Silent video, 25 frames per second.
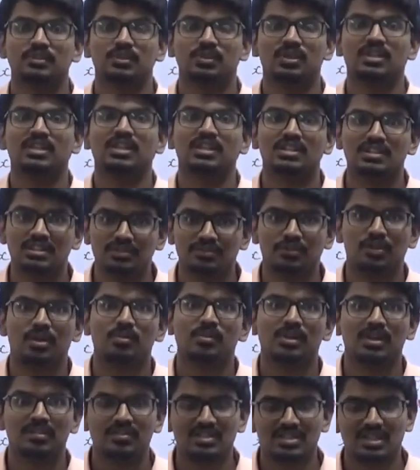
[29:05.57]
Okay, that is the
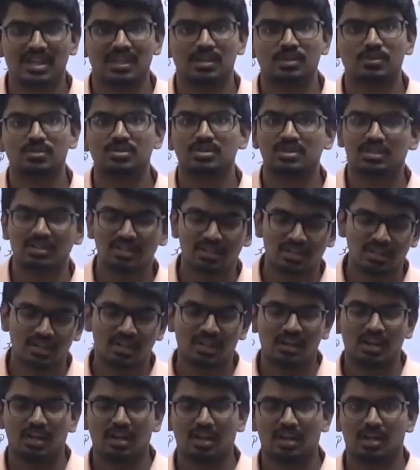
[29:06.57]
formula which I used,
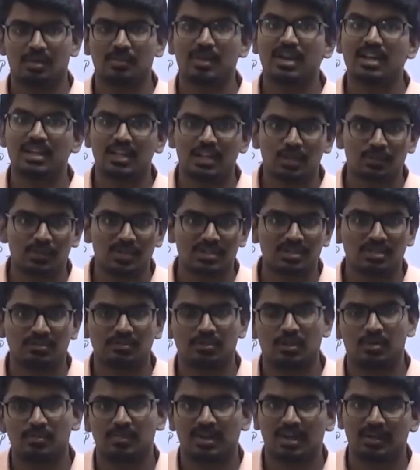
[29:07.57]
bending equation
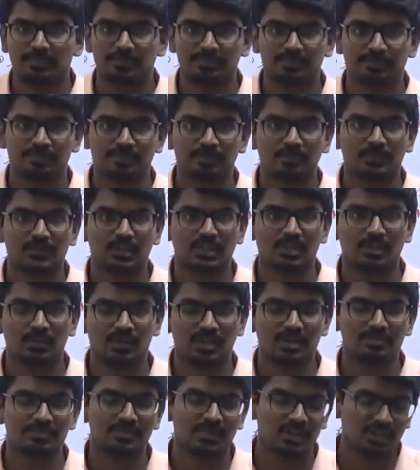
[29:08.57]
formula.
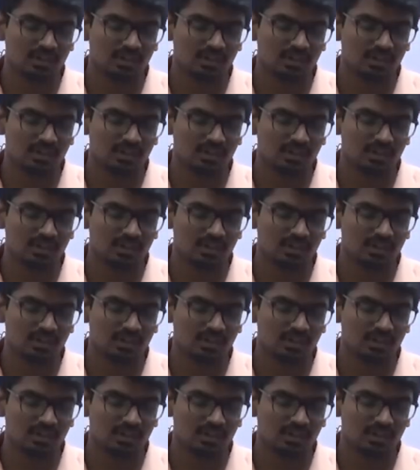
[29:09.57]
Okay,